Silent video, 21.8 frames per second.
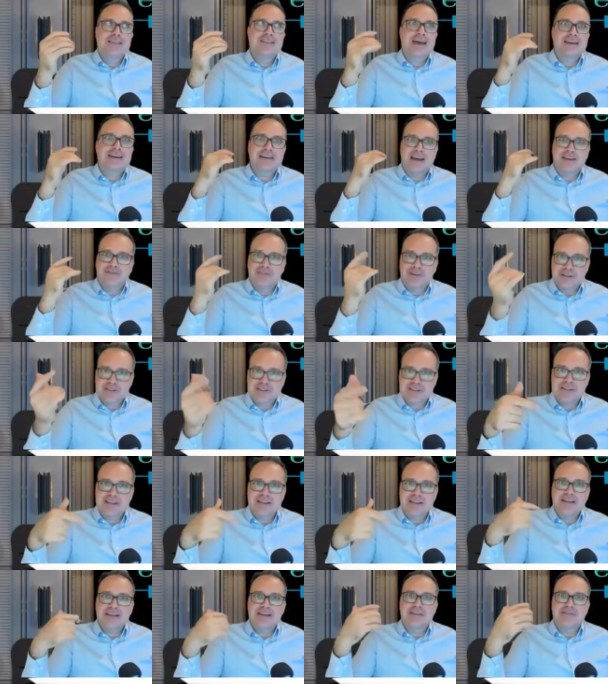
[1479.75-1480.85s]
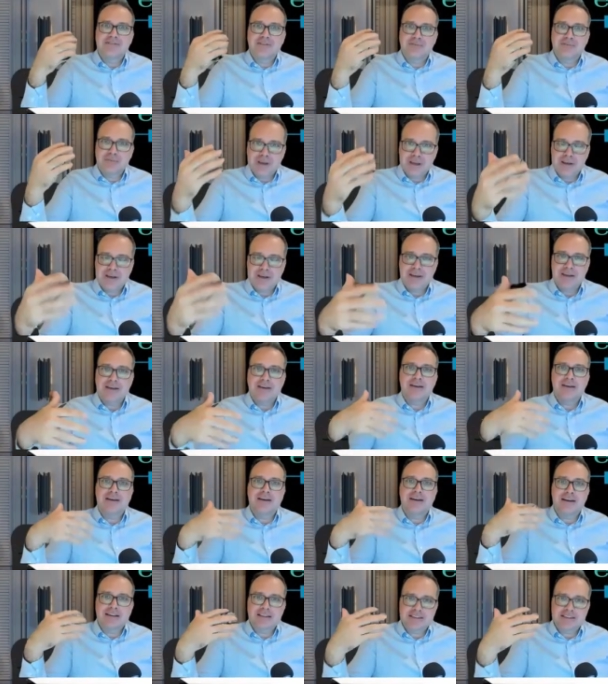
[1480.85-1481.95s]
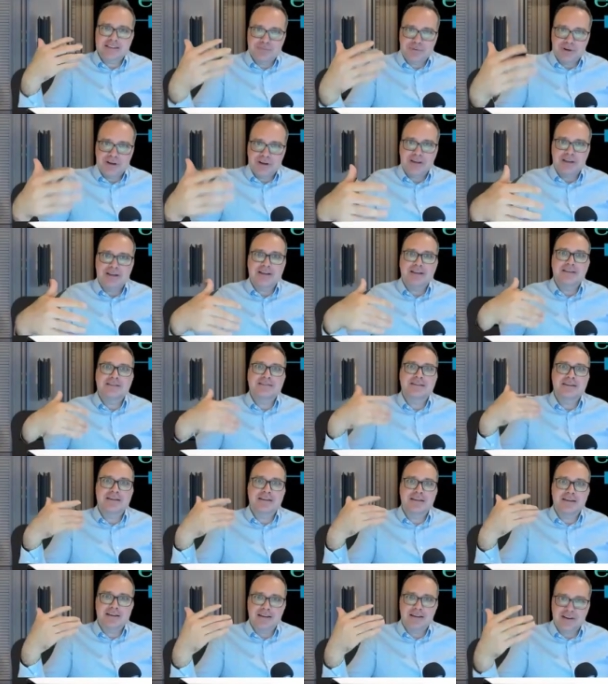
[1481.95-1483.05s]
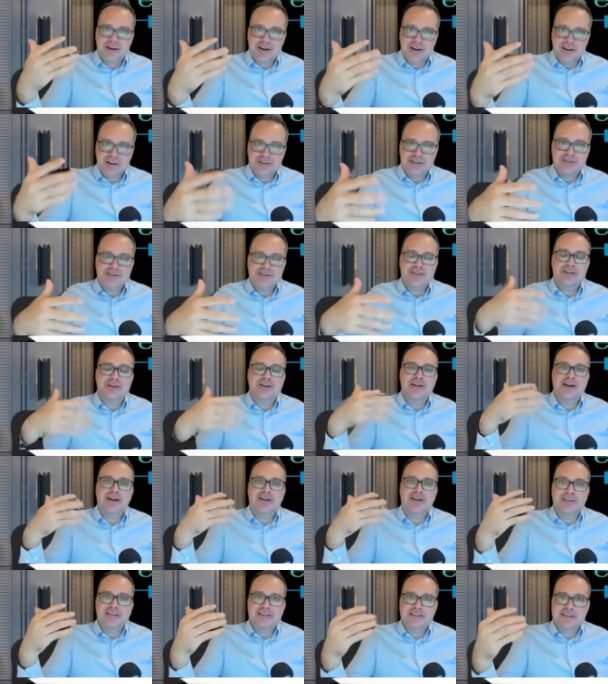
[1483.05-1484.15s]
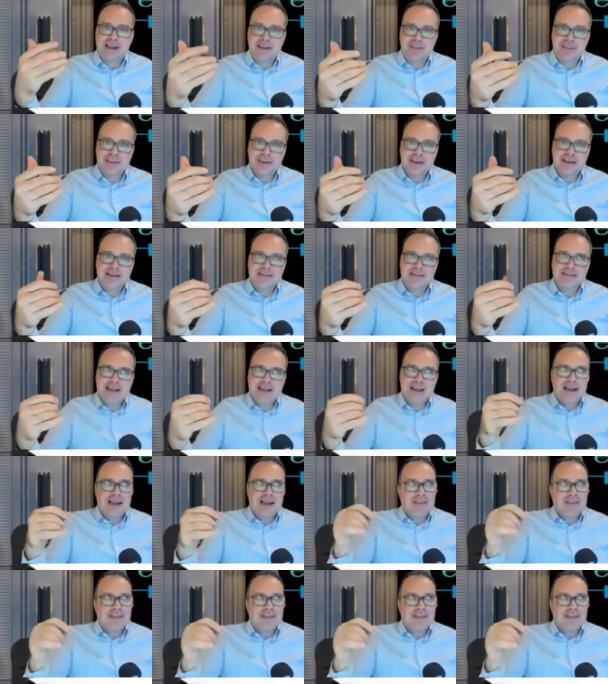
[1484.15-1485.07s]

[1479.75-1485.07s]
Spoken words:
that diversity of opinion and experience and culture and all these kind of things,